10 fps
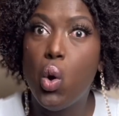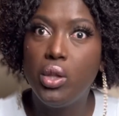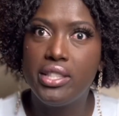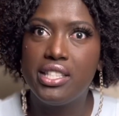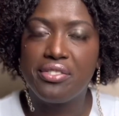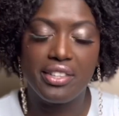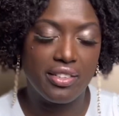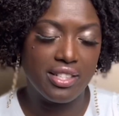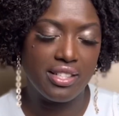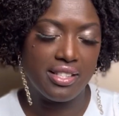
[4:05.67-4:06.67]
all these
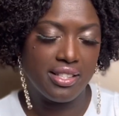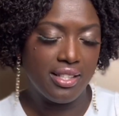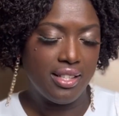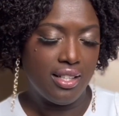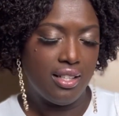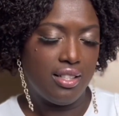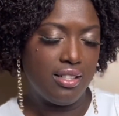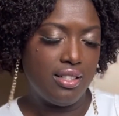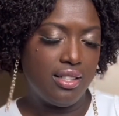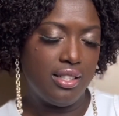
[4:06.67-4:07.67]
fragrances.
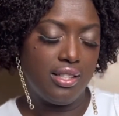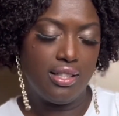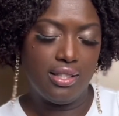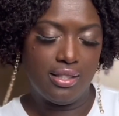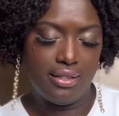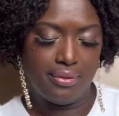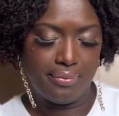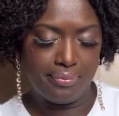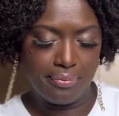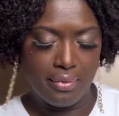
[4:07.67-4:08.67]
Lord.
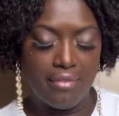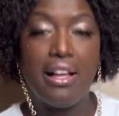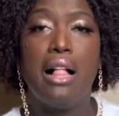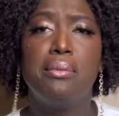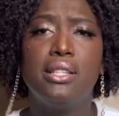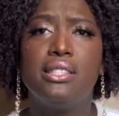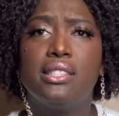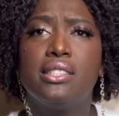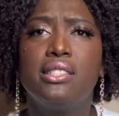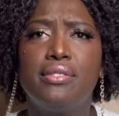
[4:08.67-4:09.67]
Valmont,
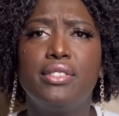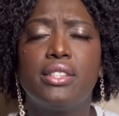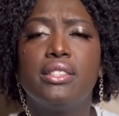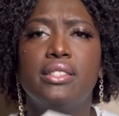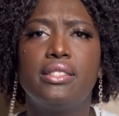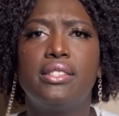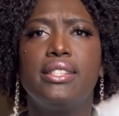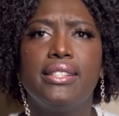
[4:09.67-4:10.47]
you can see